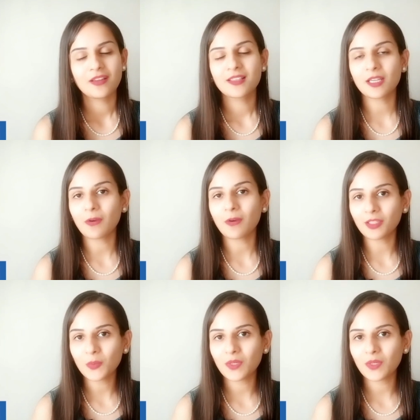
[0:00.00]
Some
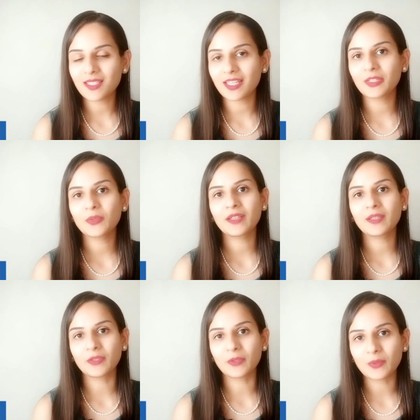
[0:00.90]
other words that you can
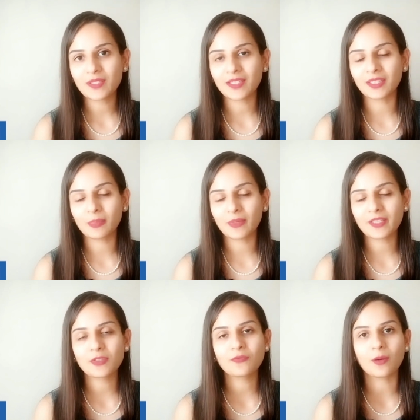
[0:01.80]
use in the
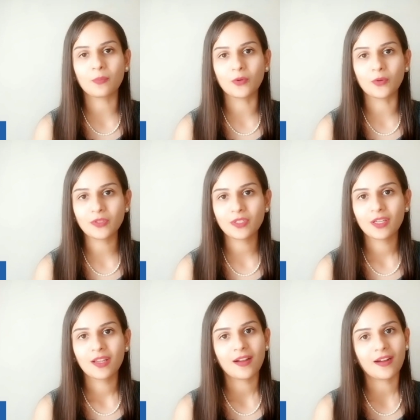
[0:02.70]
place of appalled
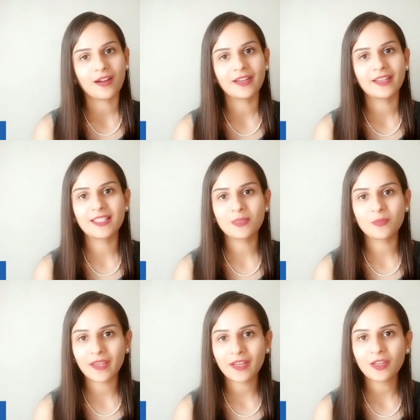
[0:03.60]
are
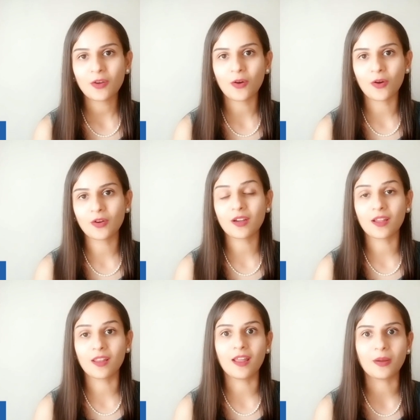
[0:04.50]
dismayed or
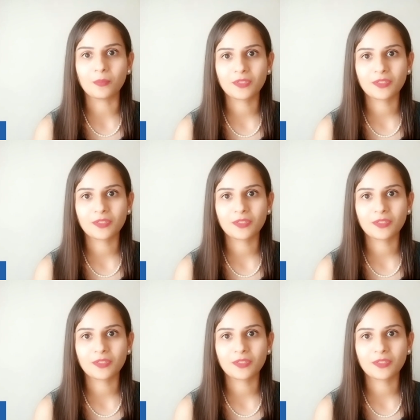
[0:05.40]
alarmed.